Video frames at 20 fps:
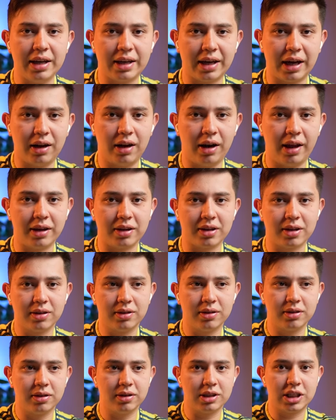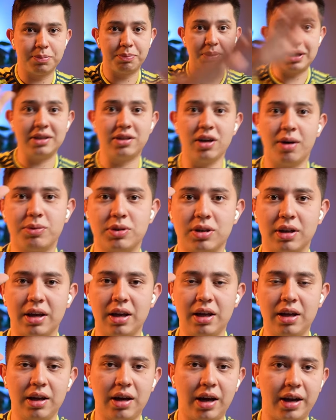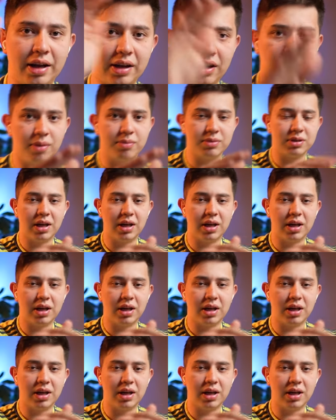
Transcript: it kind of like speeds up to here and then comes